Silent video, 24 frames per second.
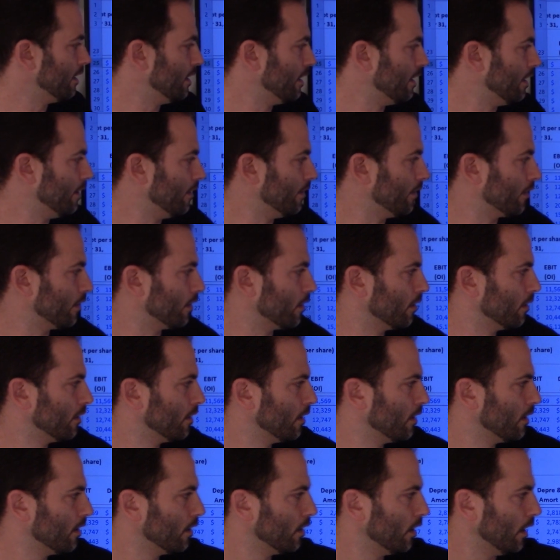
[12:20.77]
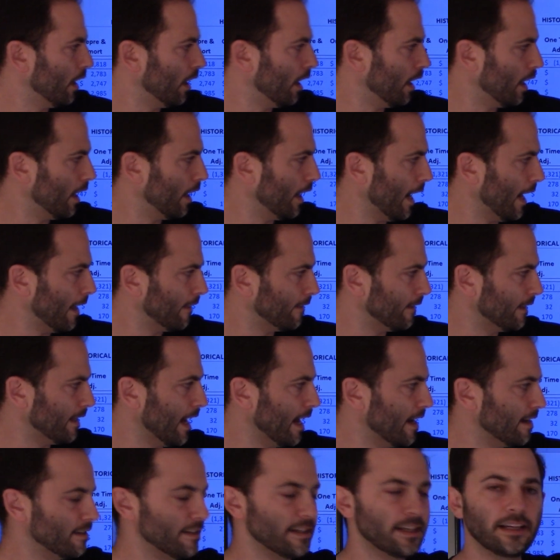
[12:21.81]
here at the
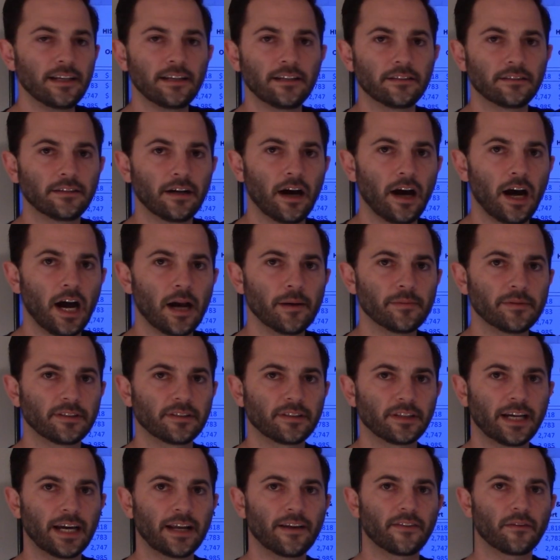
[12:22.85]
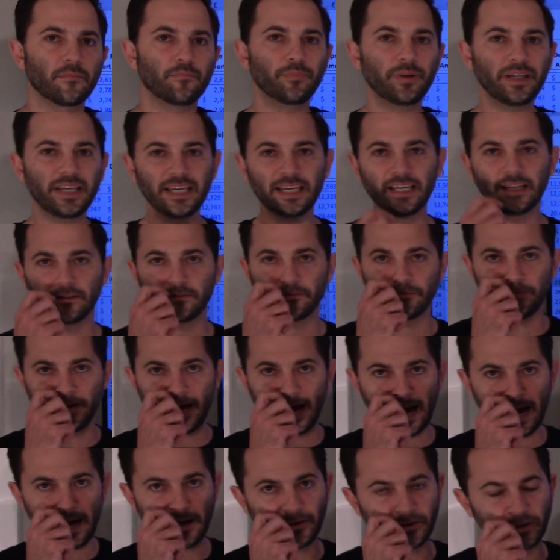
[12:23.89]
18 times, at the kind of the peak
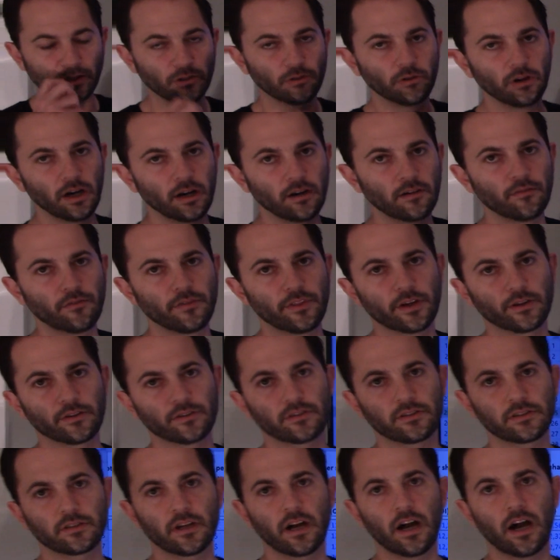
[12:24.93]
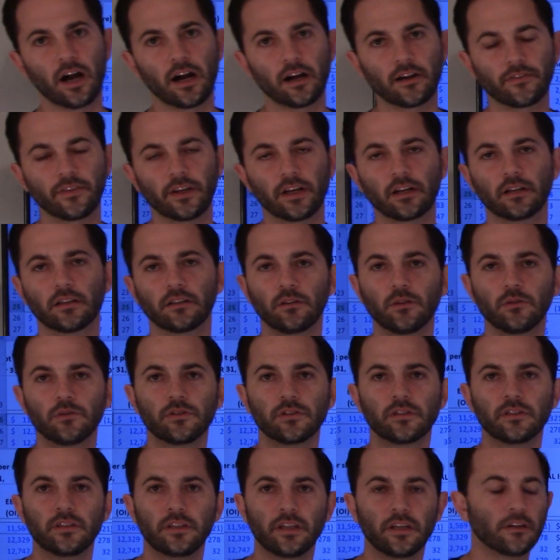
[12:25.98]
value of their stock, they close
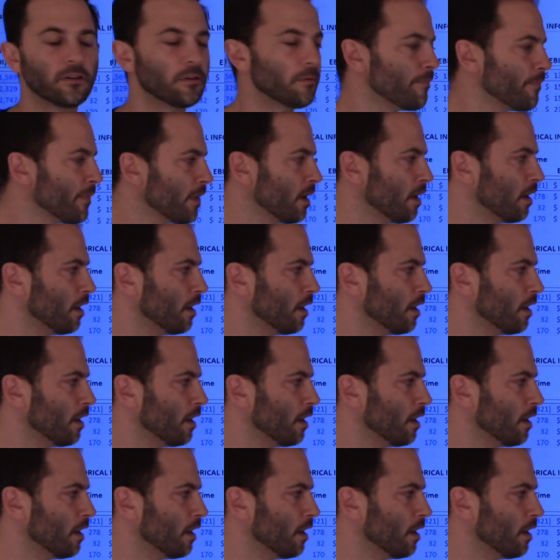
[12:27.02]
the deal.